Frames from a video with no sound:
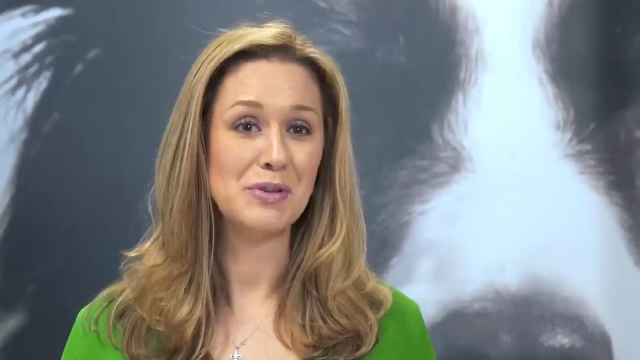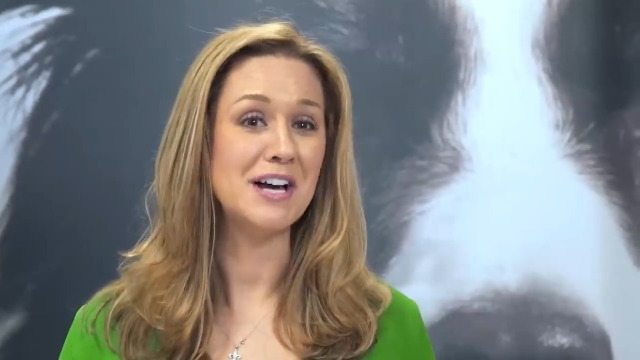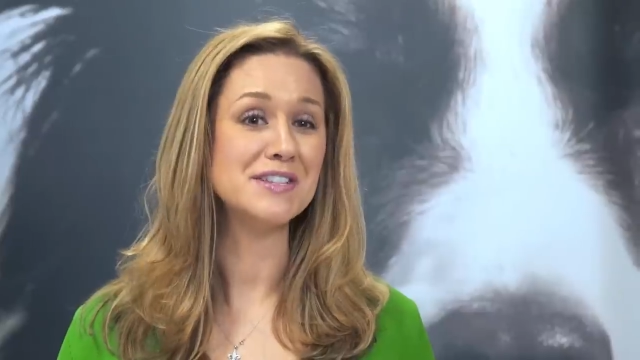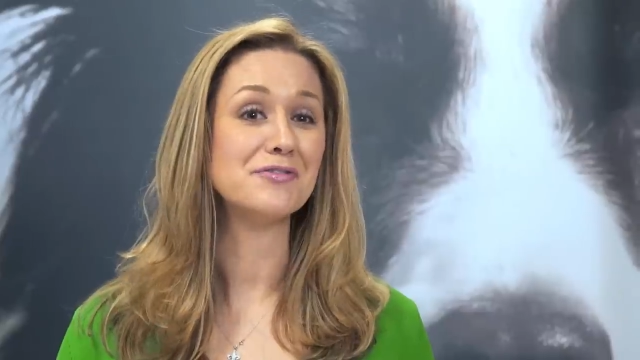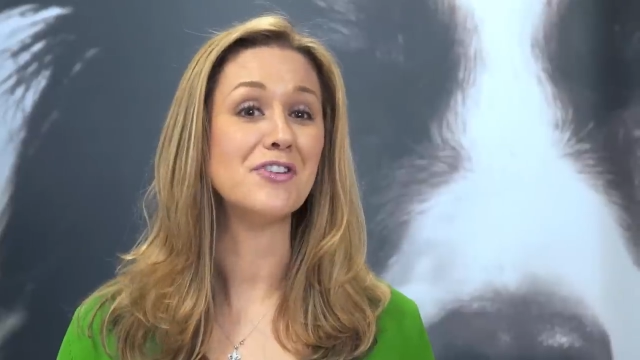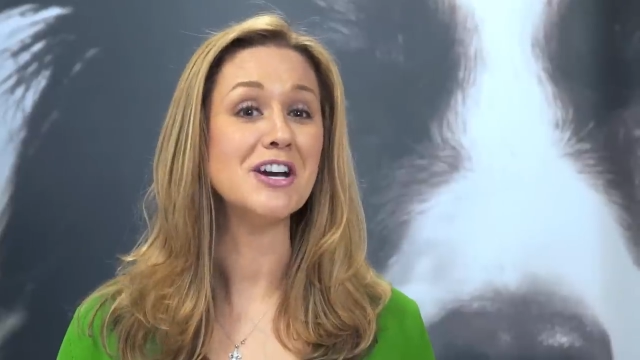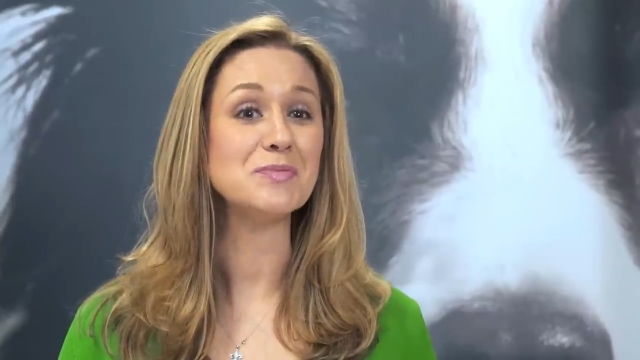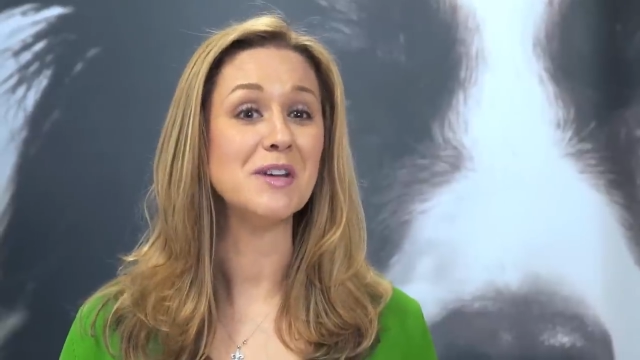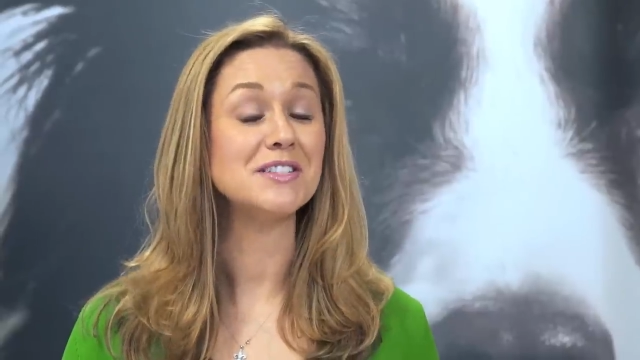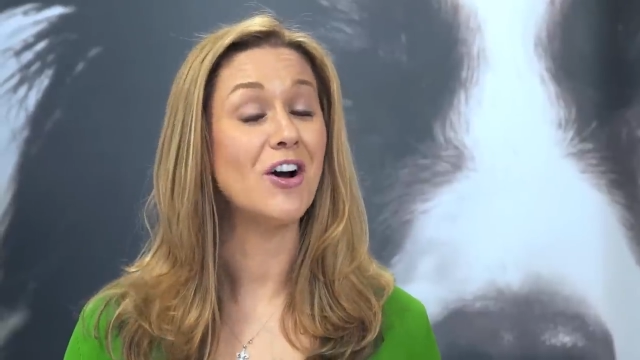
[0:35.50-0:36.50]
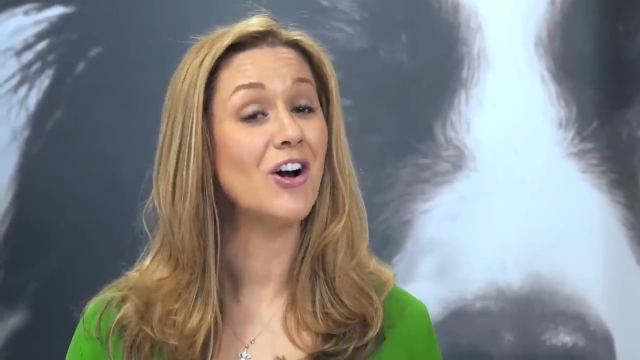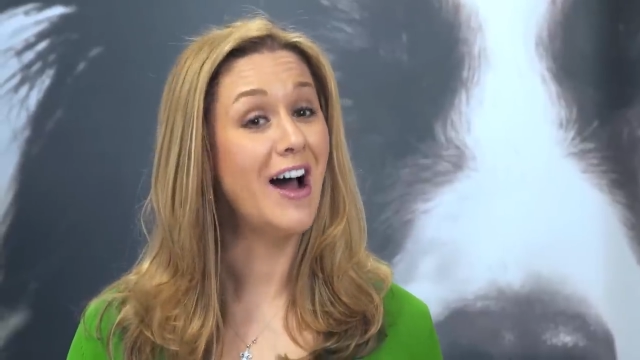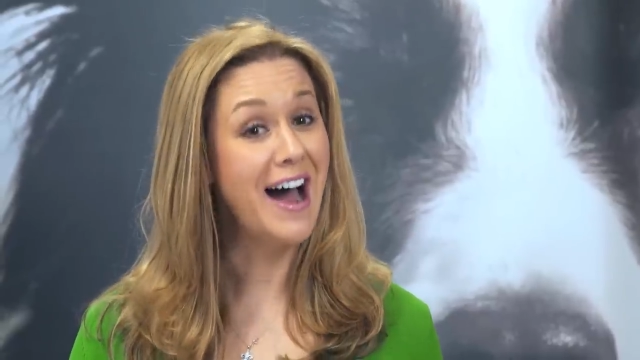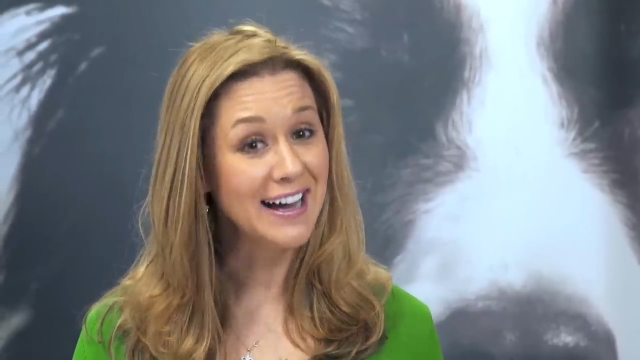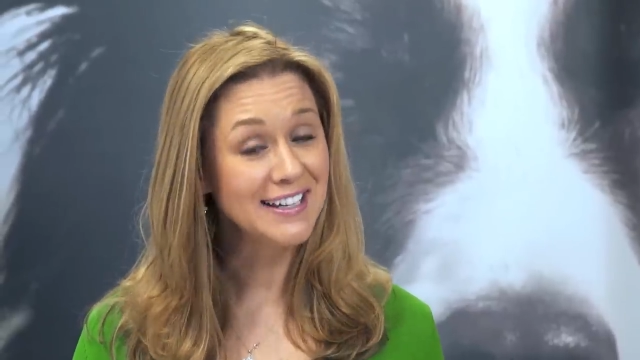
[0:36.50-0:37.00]
Plus, fresh meats are
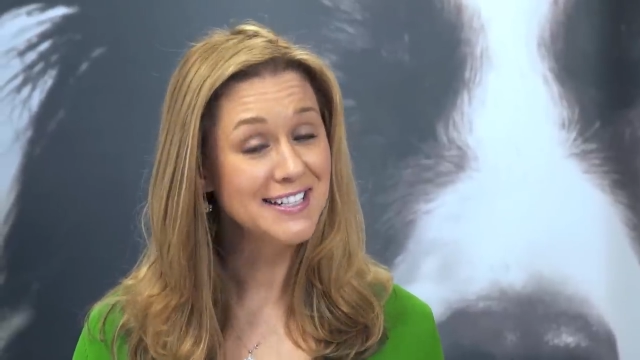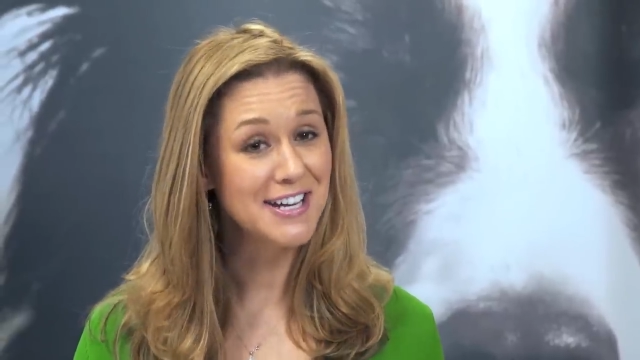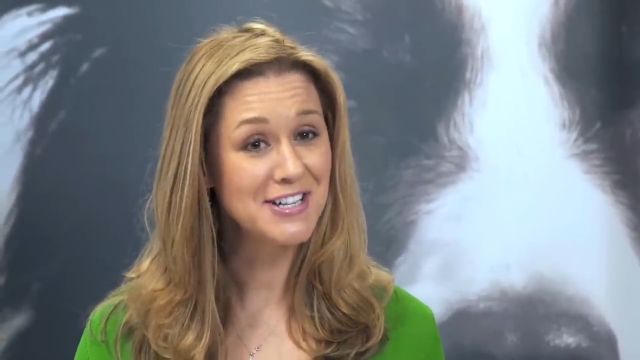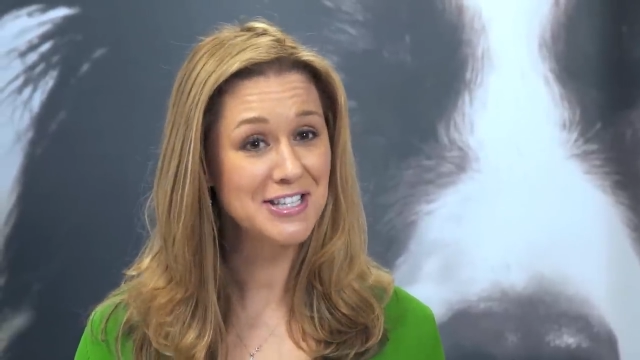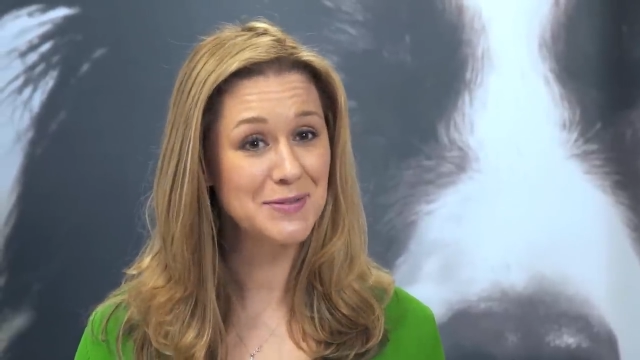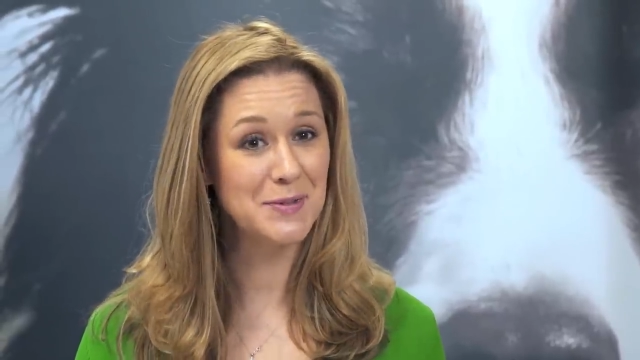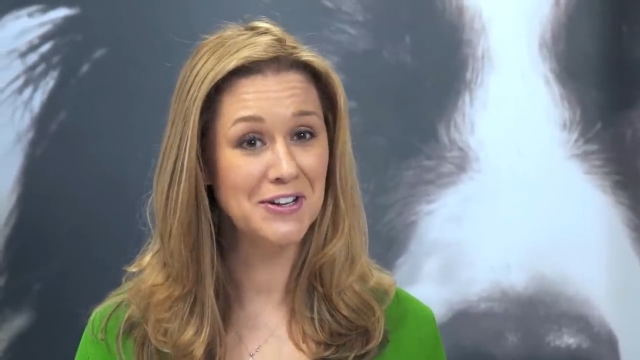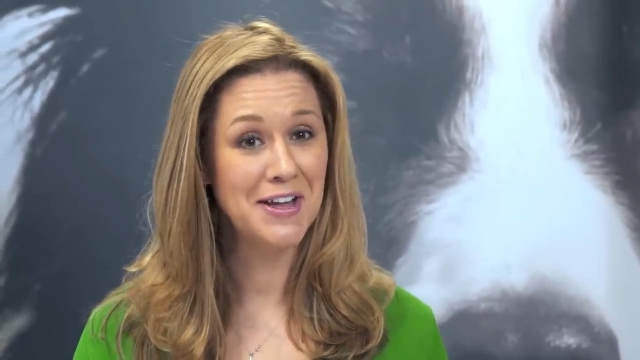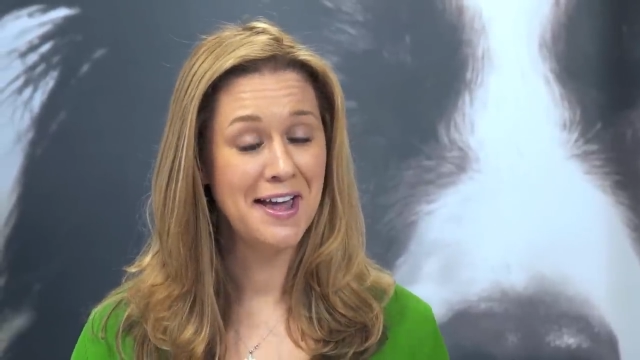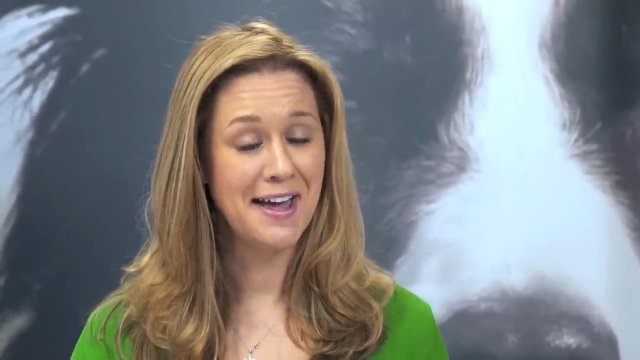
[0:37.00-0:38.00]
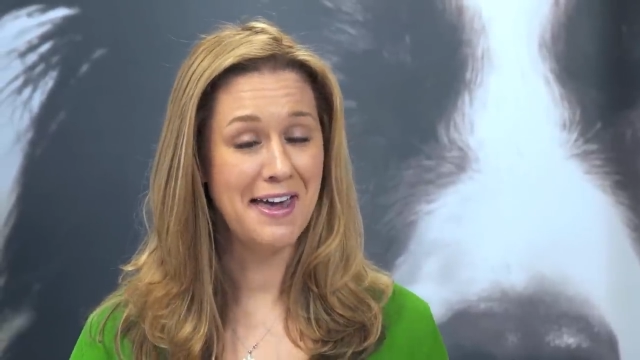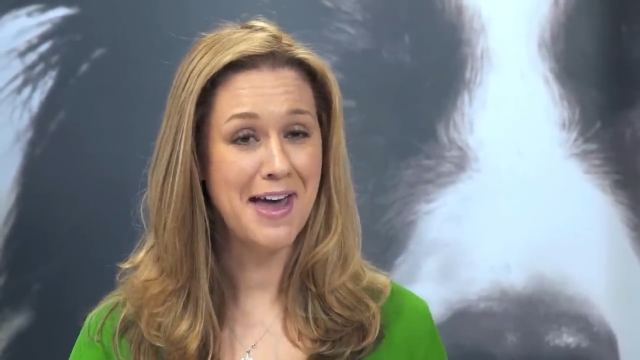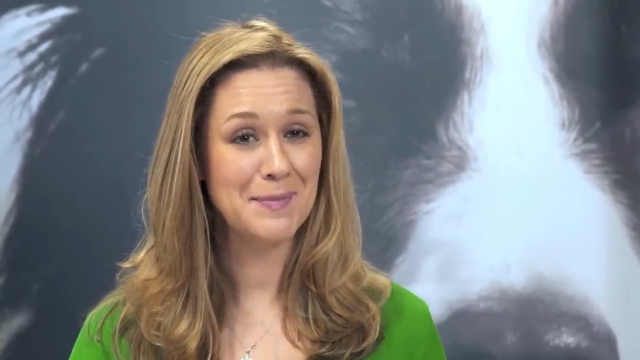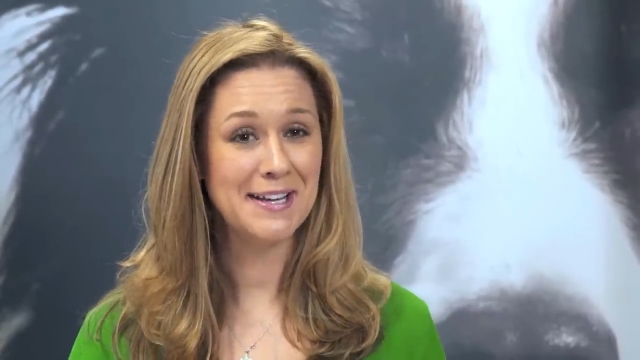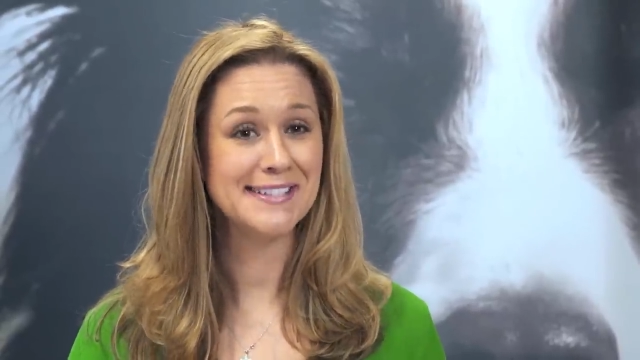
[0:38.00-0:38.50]
highly digestible,
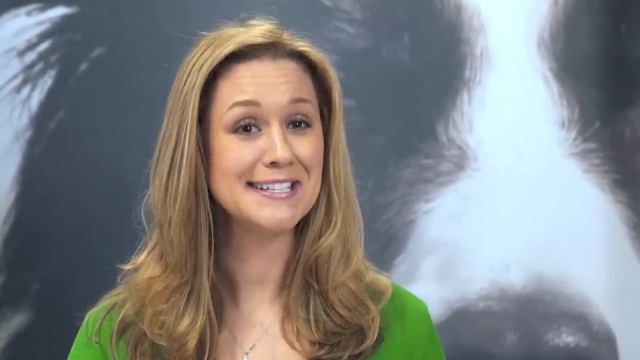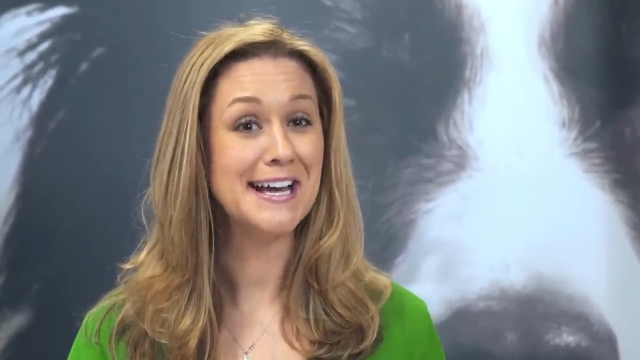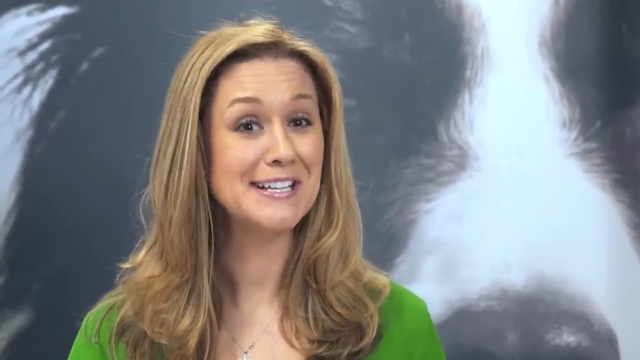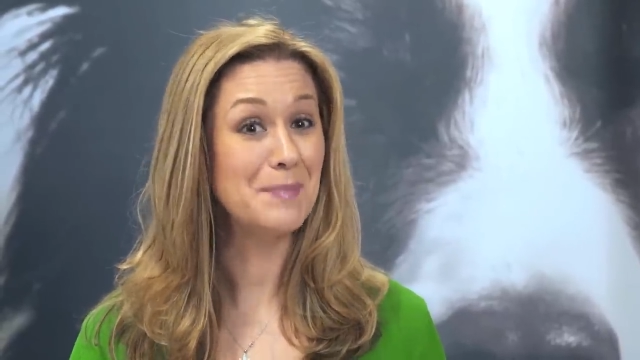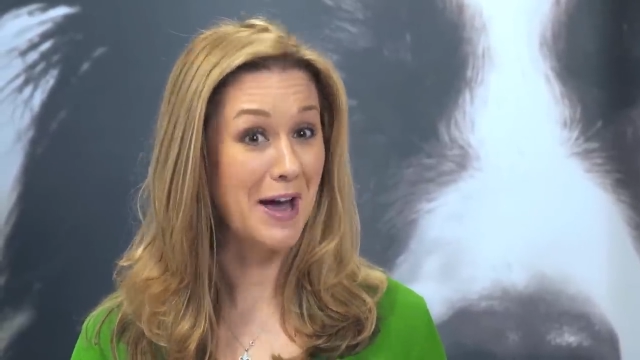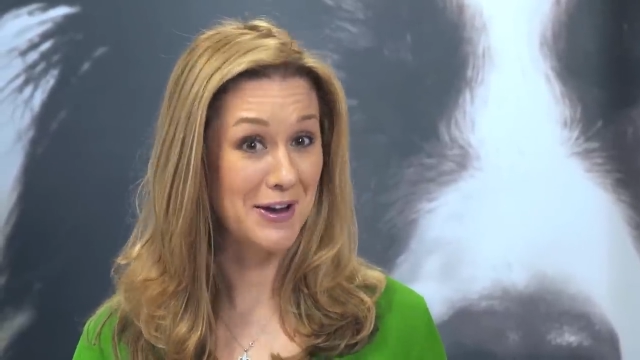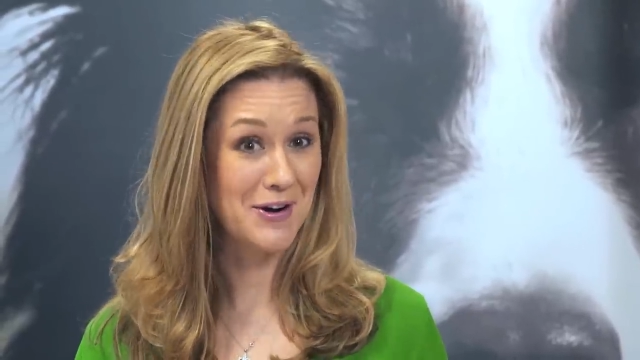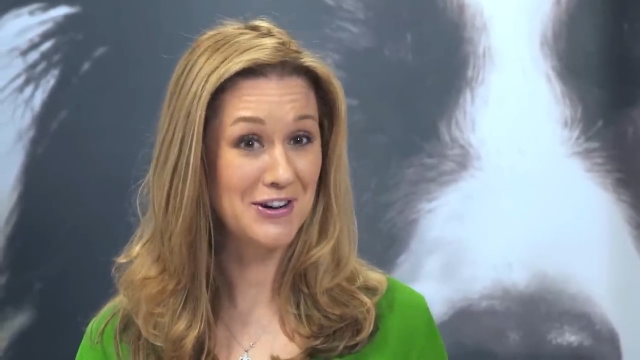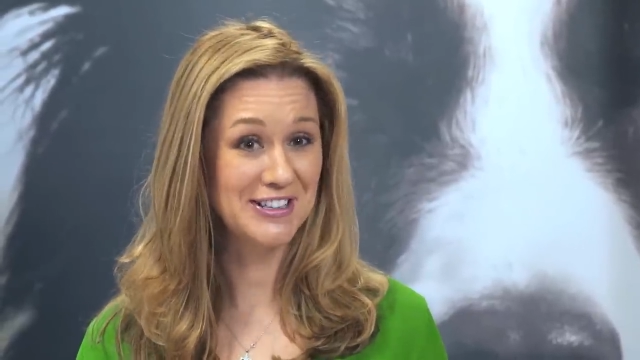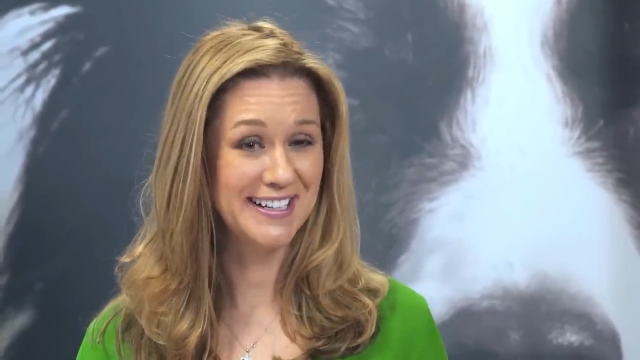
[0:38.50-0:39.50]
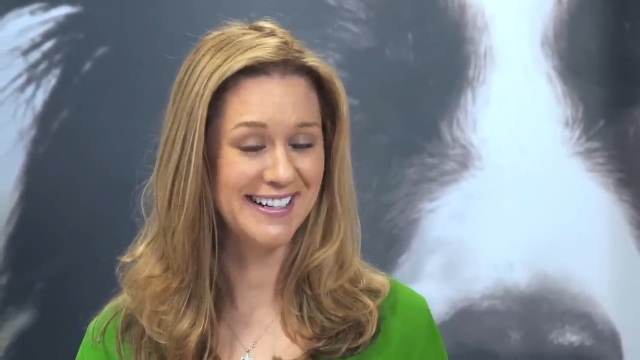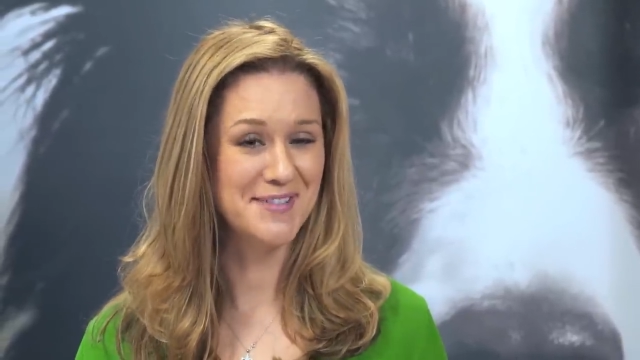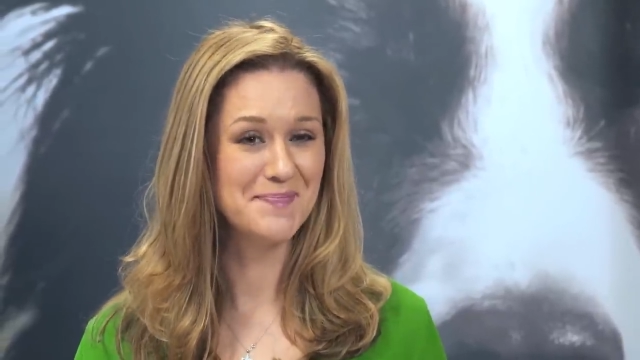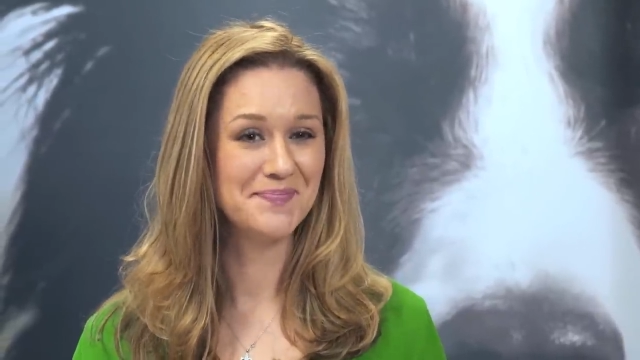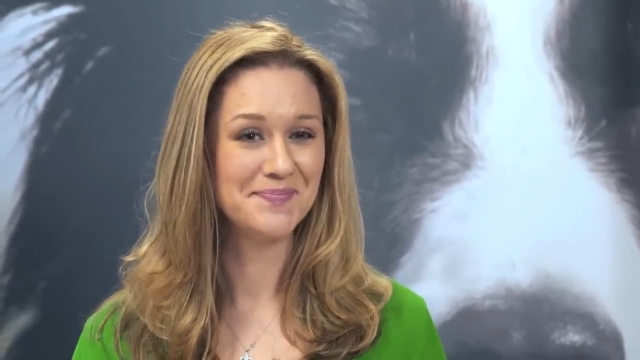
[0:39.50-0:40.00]
and that means less backyard cleanup.